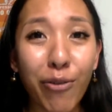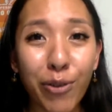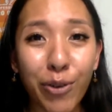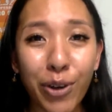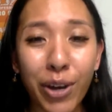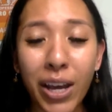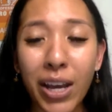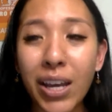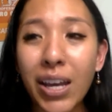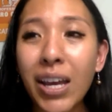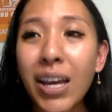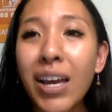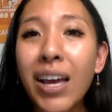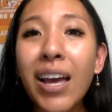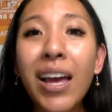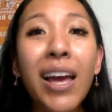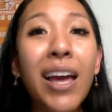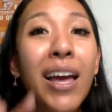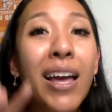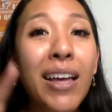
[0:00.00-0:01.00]
Okay,
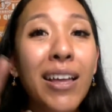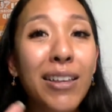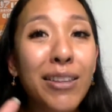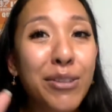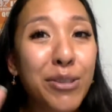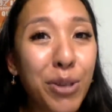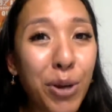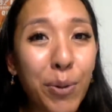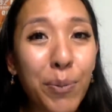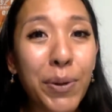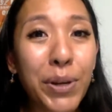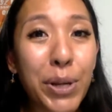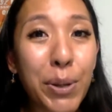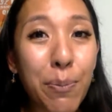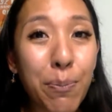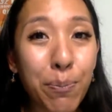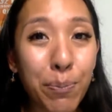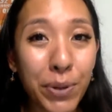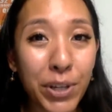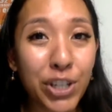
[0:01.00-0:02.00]

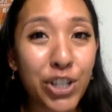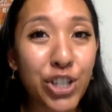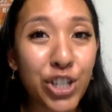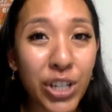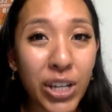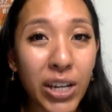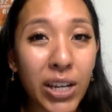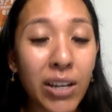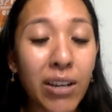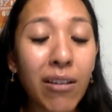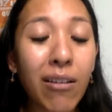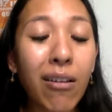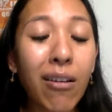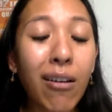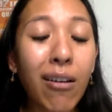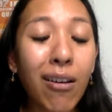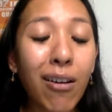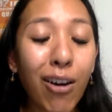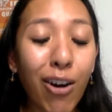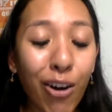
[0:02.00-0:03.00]
nobody binge eat
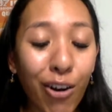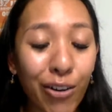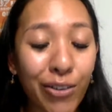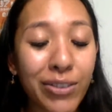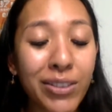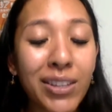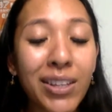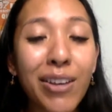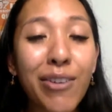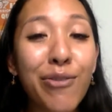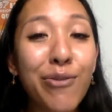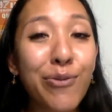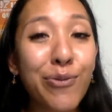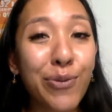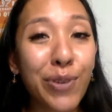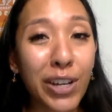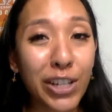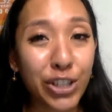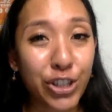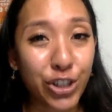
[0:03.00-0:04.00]
on
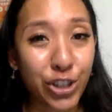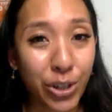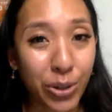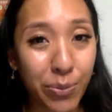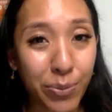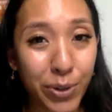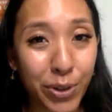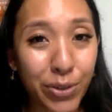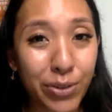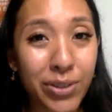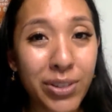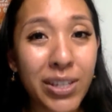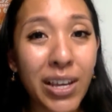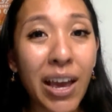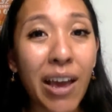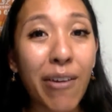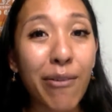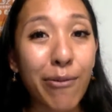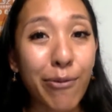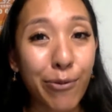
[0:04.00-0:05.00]
vegetables
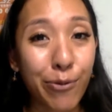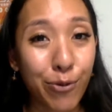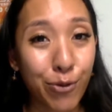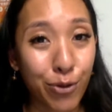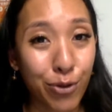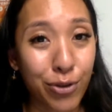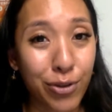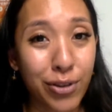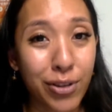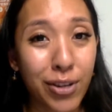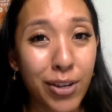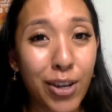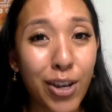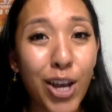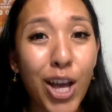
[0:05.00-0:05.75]
and fruits.